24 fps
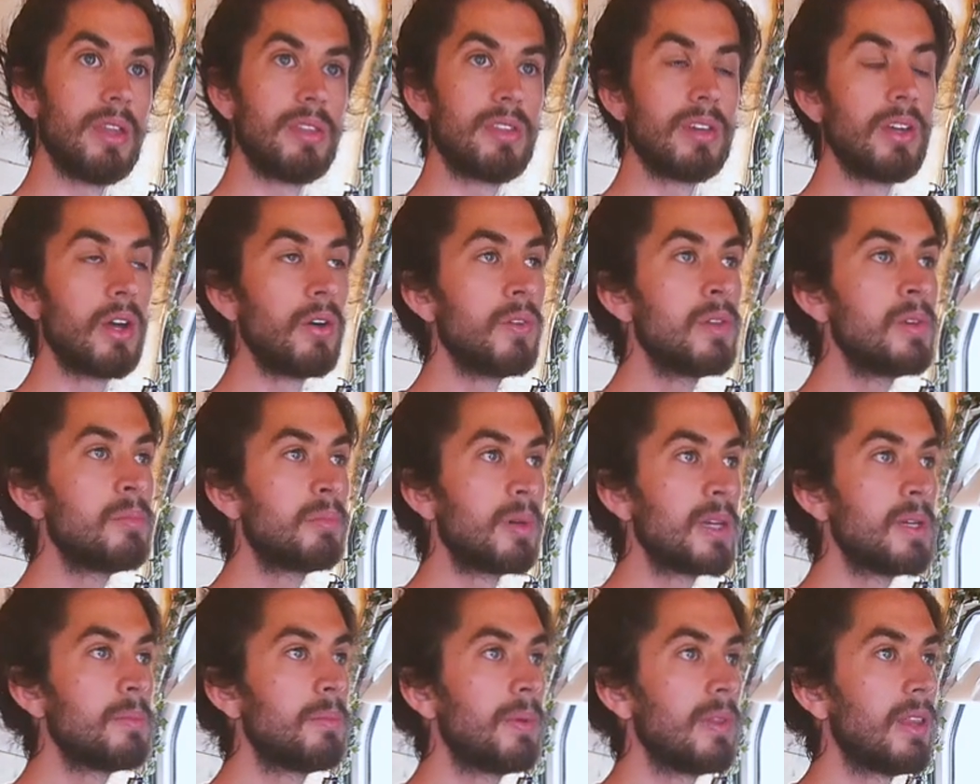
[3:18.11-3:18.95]
The only
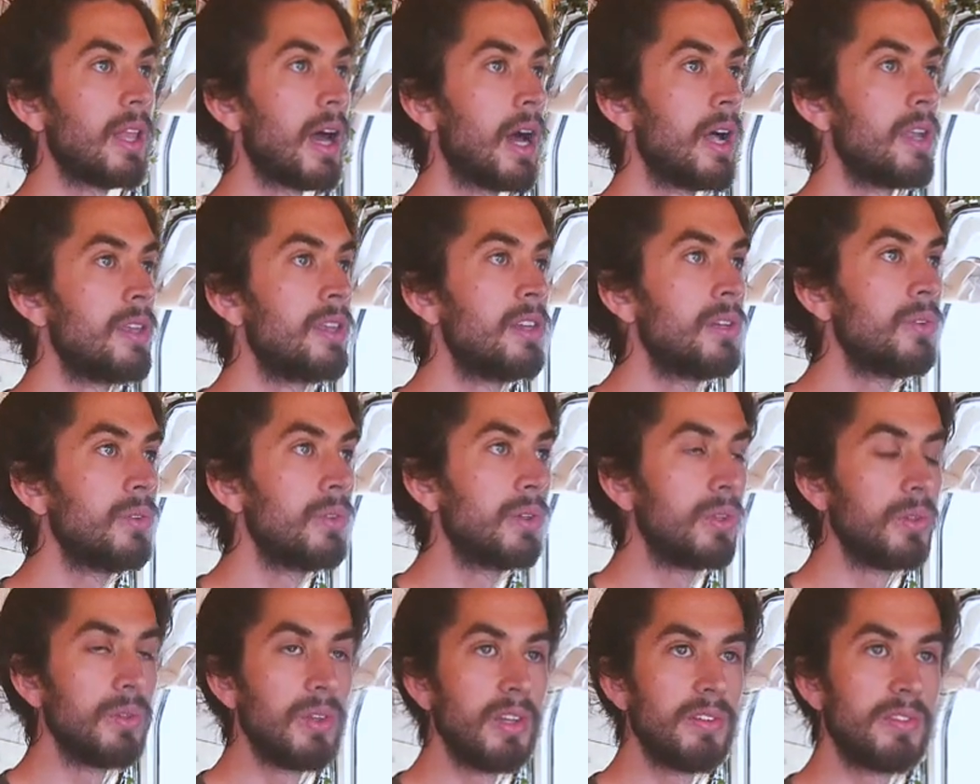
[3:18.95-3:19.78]
people that I
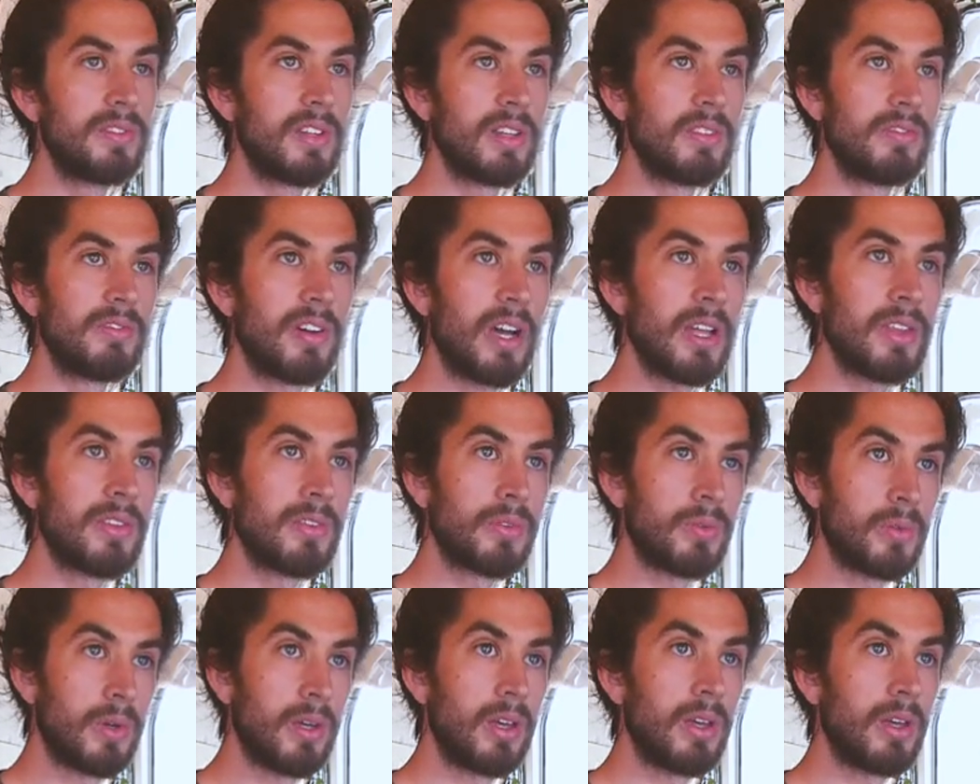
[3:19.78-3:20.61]
knew who lived in
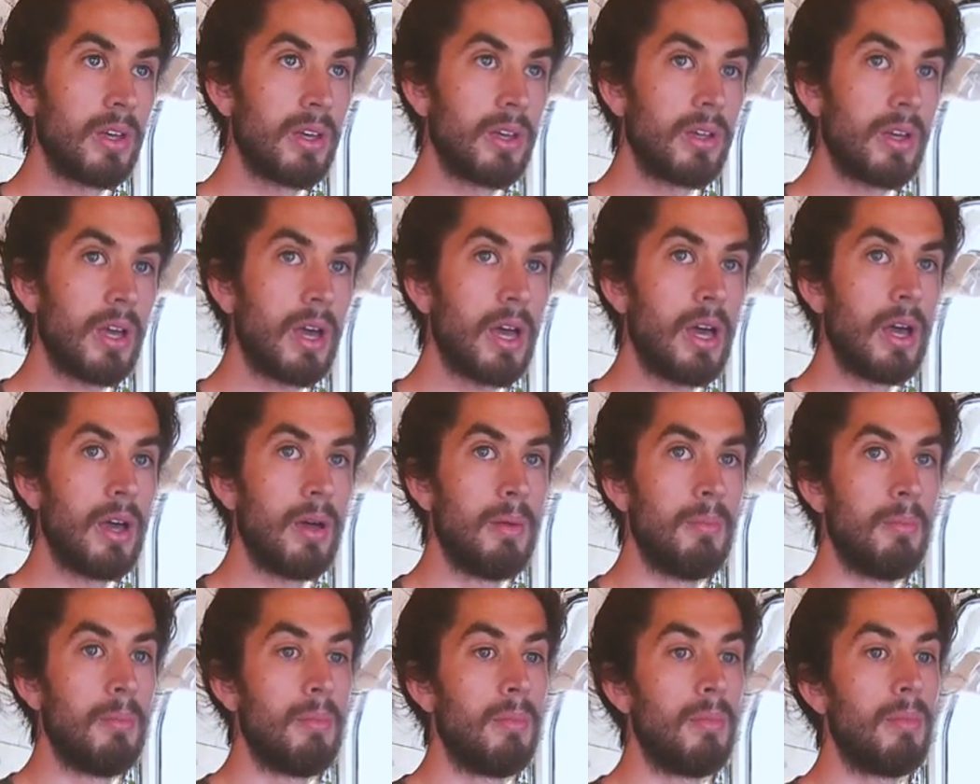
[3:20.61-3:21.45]
vans were
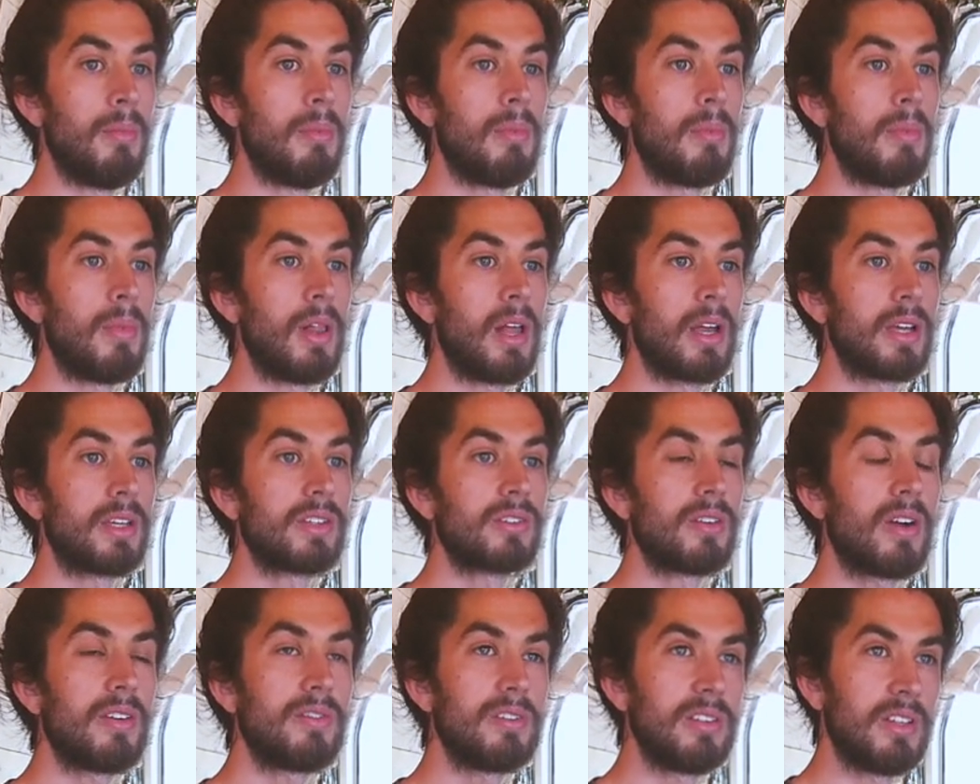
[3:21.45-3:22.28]
um,
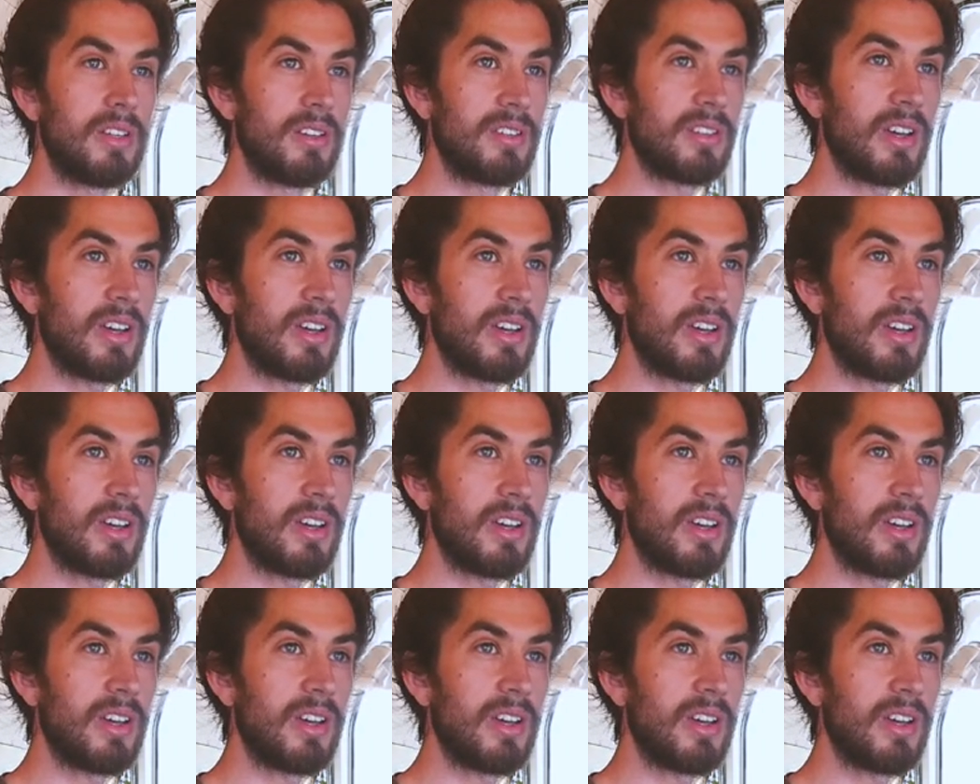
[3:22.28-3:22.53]
like traveling